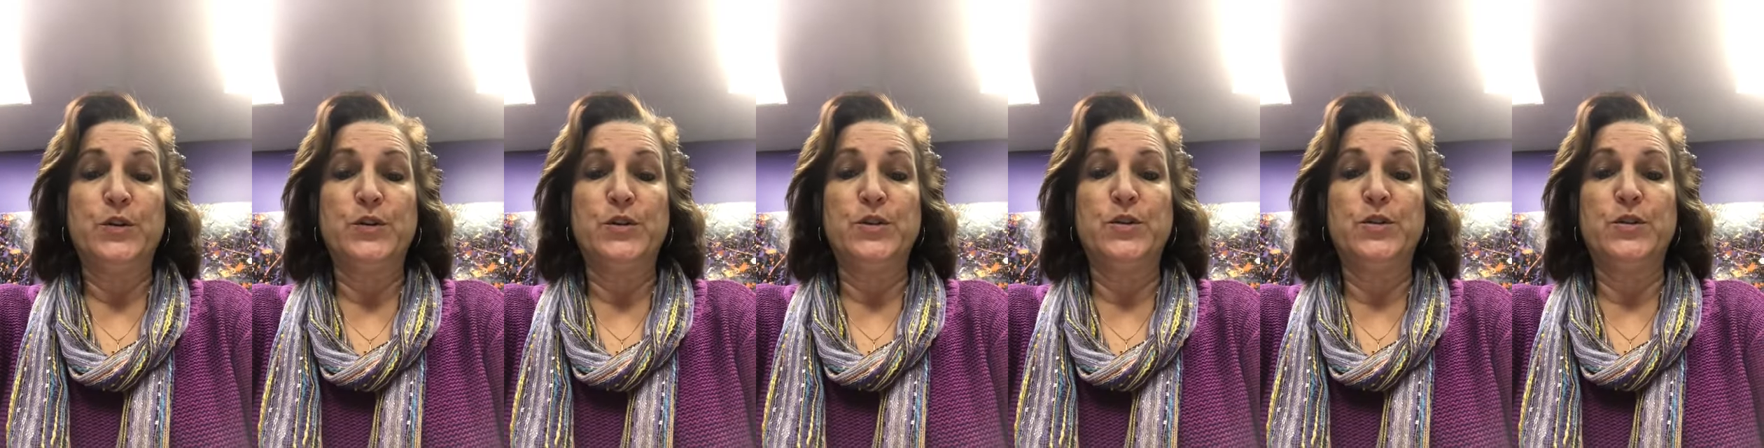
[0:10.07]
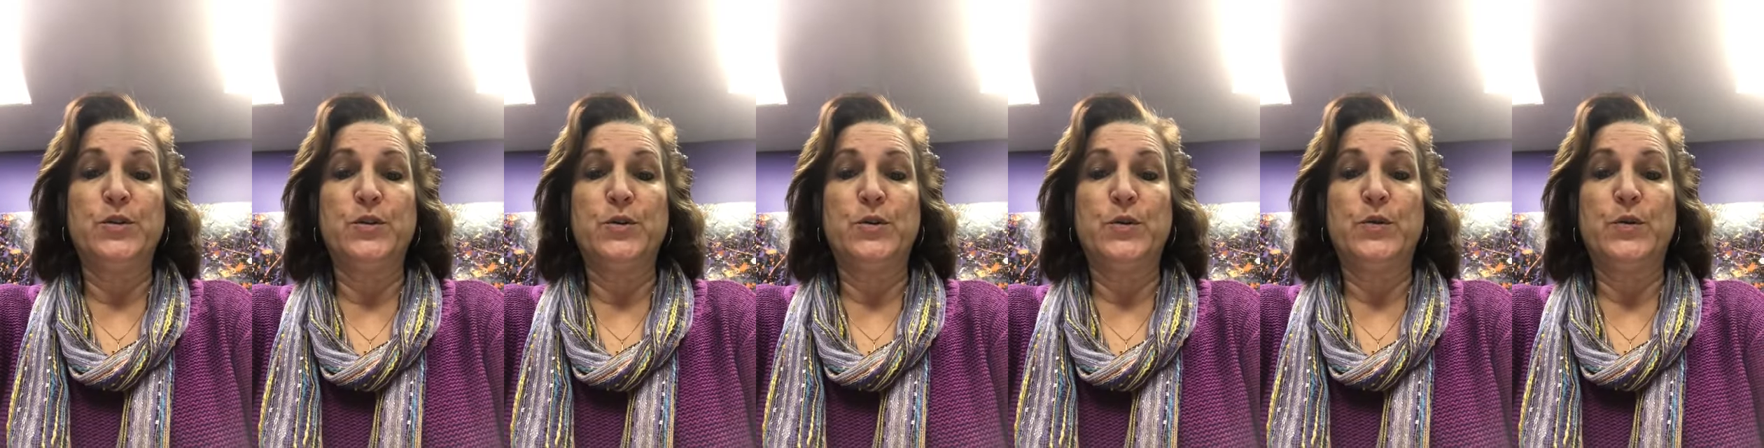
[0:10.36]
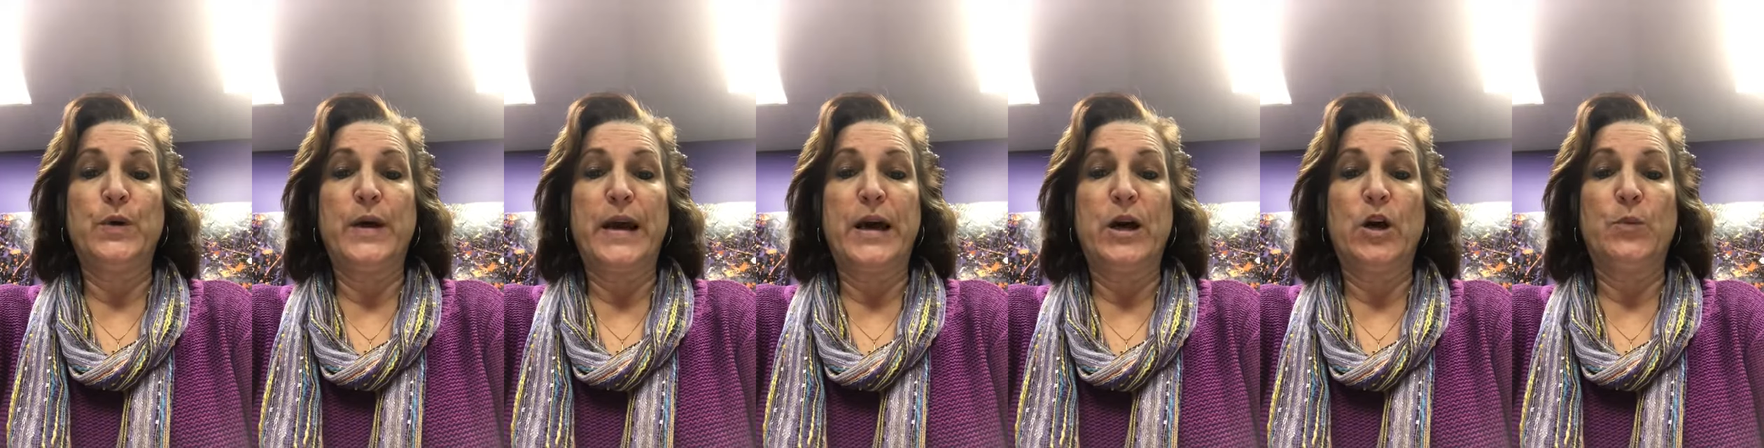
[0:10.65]

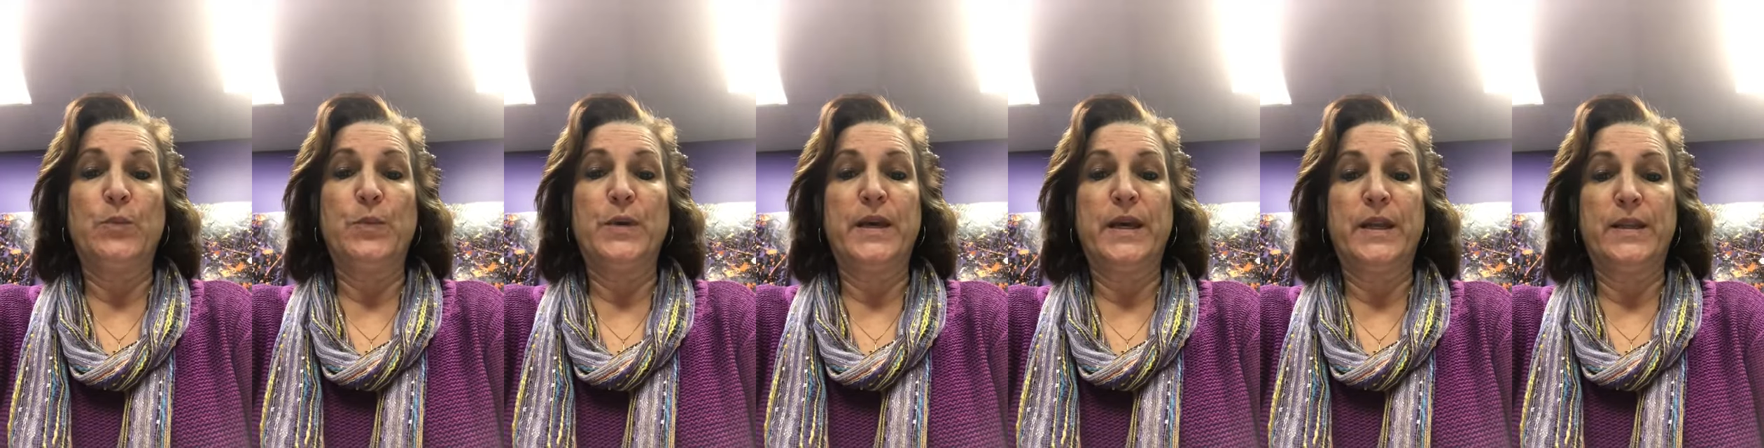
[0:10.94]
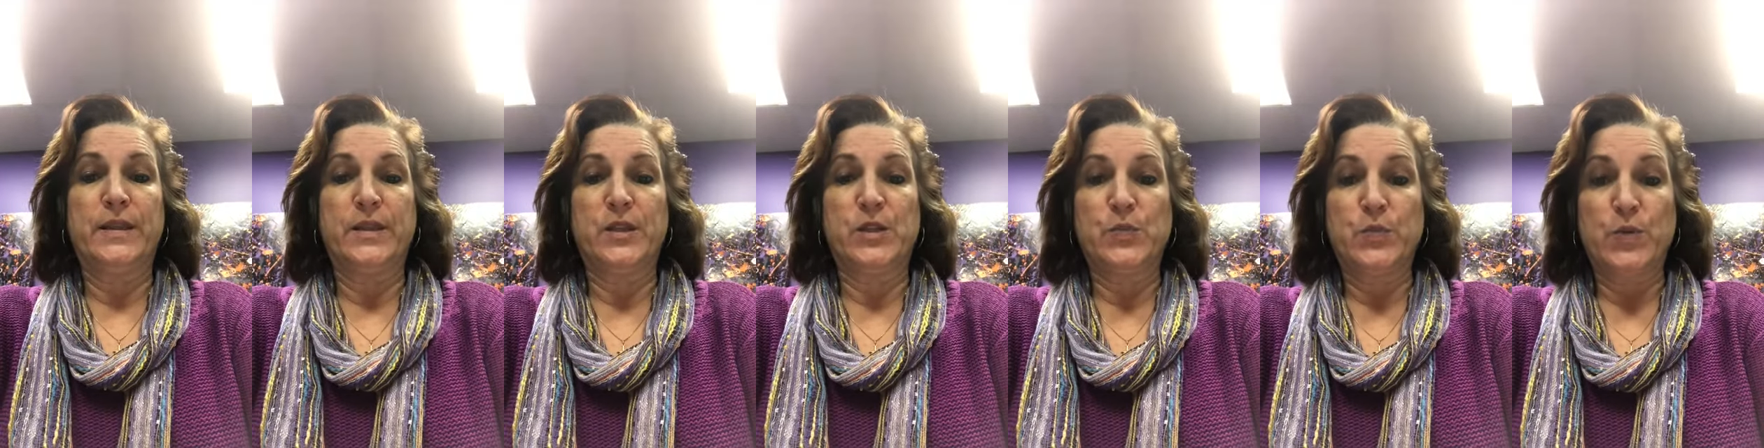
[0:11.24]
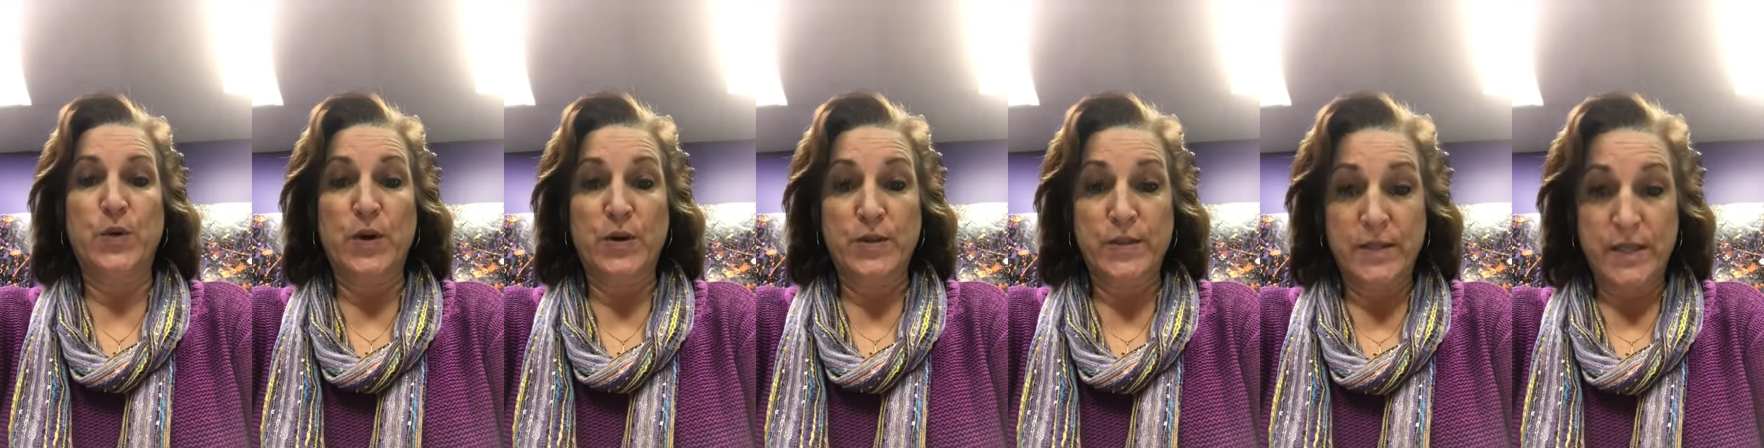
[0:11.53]
to help get this
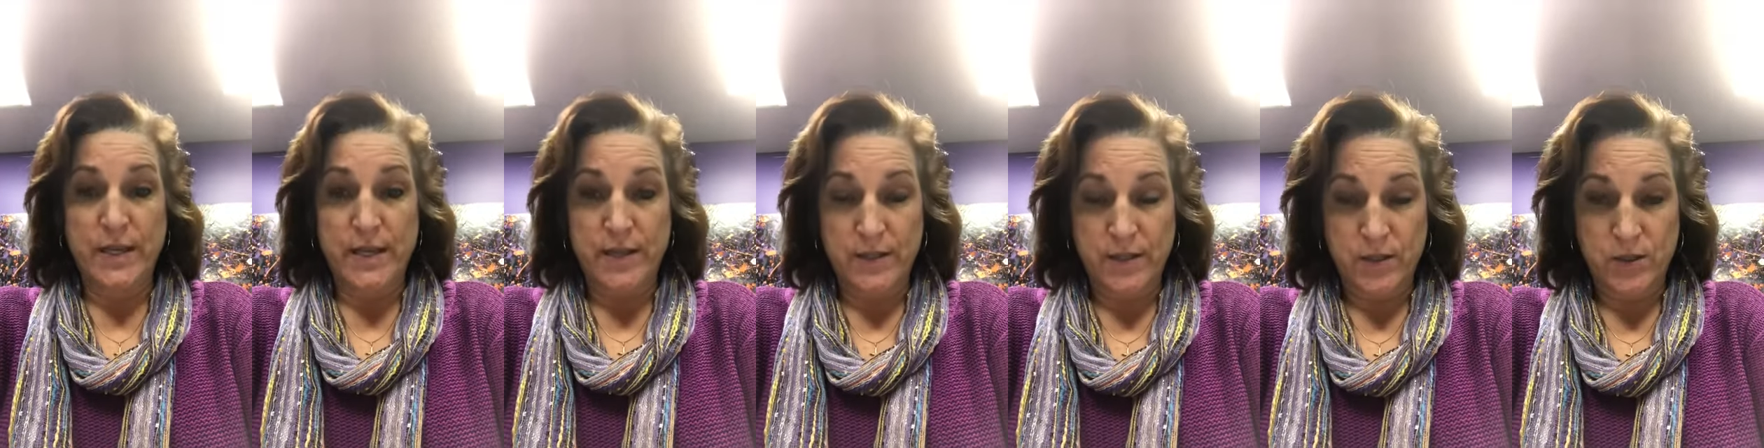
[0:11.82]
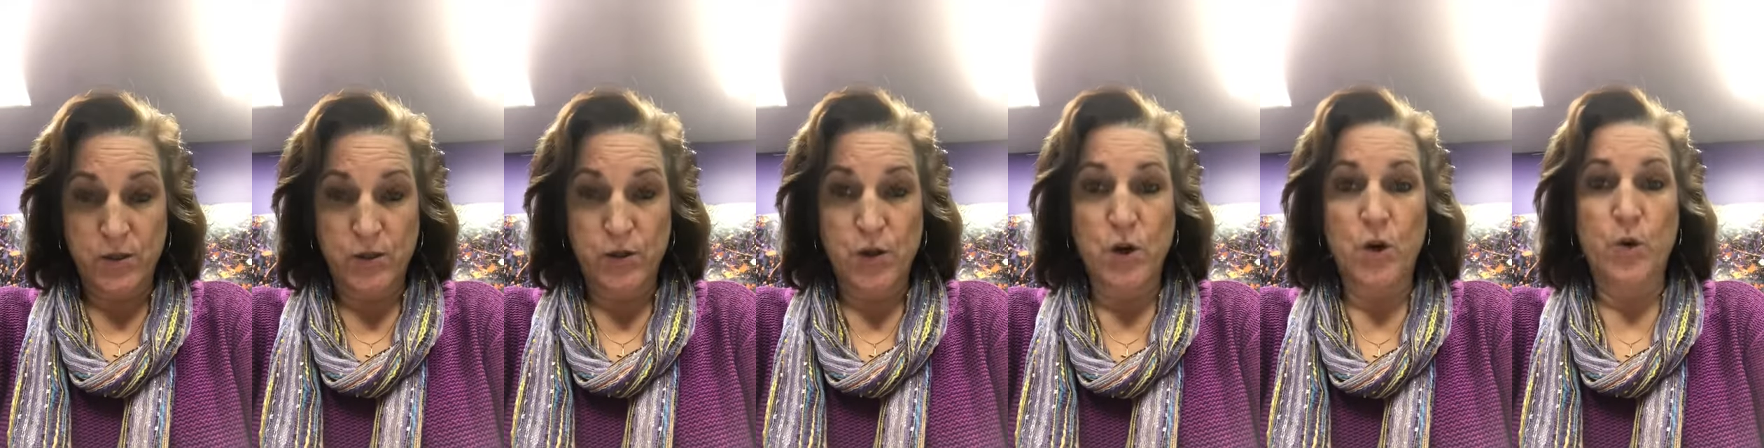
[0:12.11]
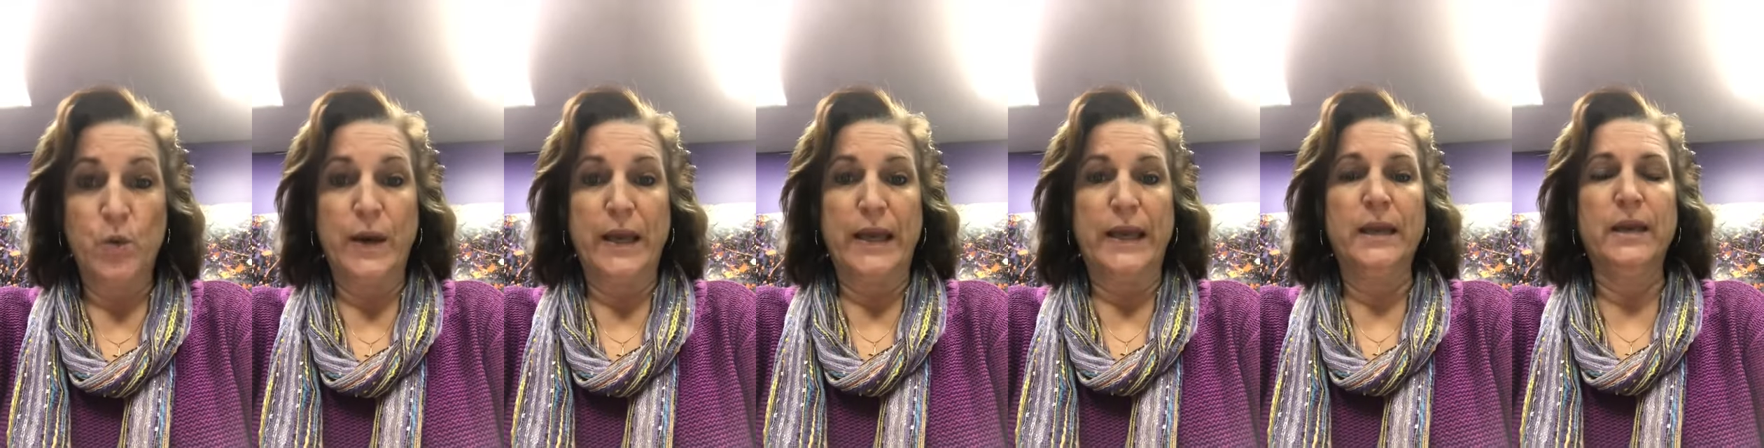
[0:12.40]
process
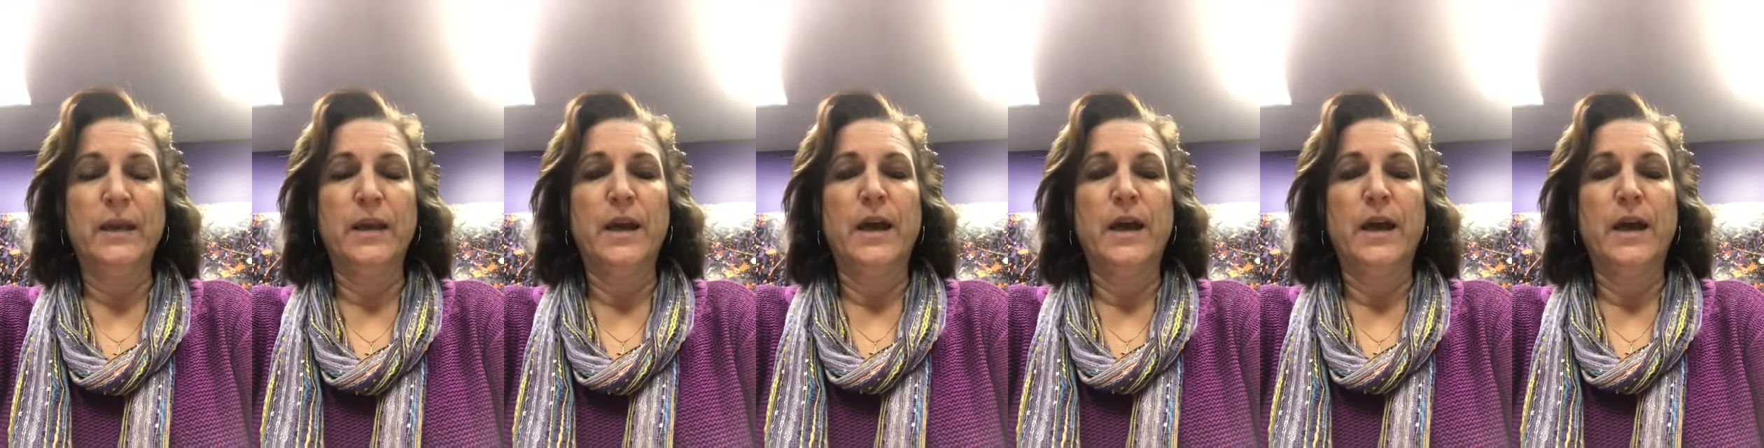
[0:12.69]
going.